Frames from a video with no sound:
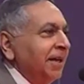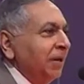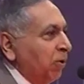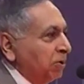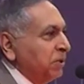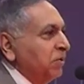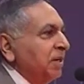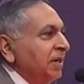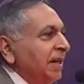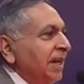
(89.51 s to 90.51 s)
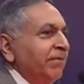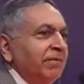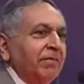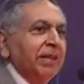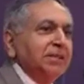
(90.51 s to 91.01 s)
across the world and
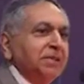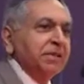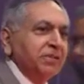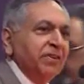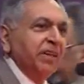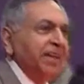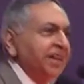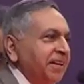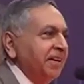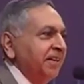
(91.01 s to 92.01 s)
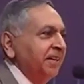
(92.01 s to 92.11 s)
very specifically in